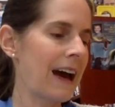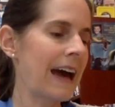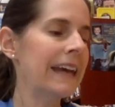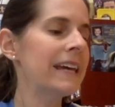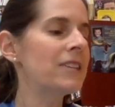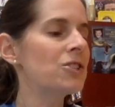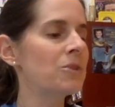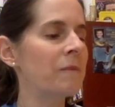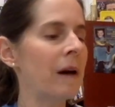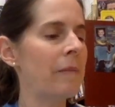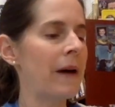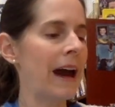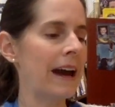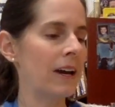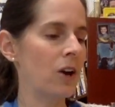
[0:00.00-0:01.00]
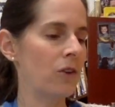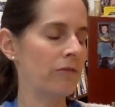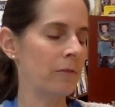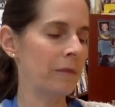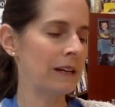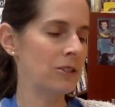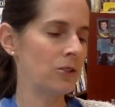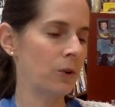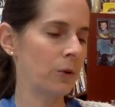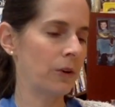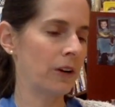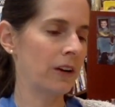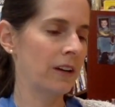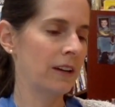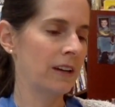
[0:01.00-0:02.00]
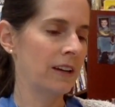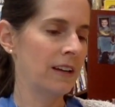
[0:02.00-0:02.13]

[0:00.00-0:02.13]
I hitched my bag over my shoulder.